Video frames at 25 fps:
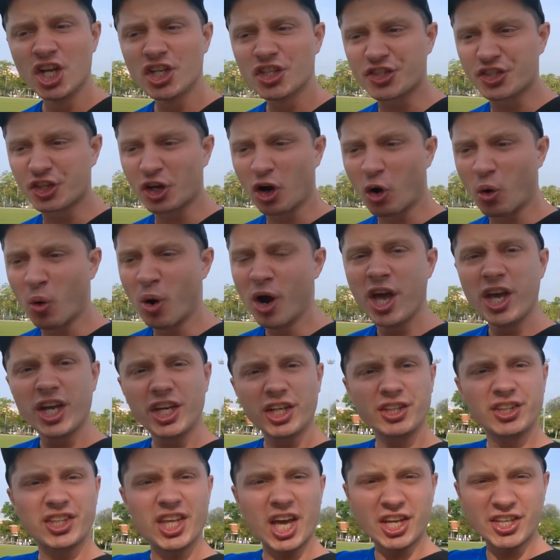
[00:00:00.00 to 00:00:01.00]
So
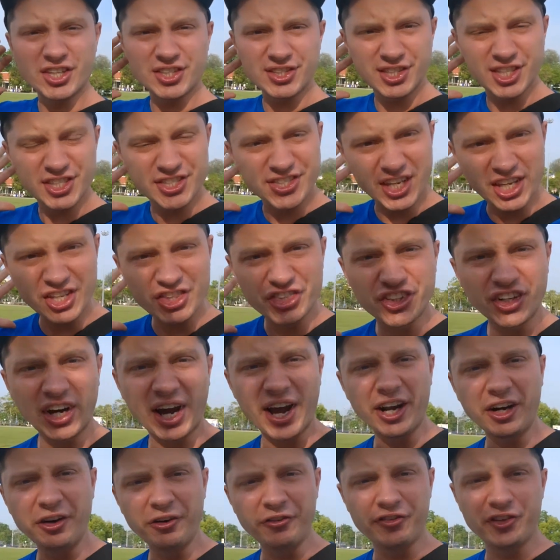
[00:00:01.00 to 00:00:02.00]
this
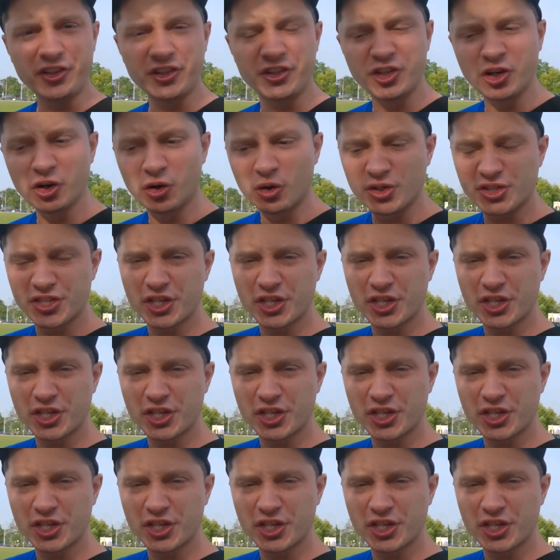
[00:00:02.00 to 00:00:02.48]
entire video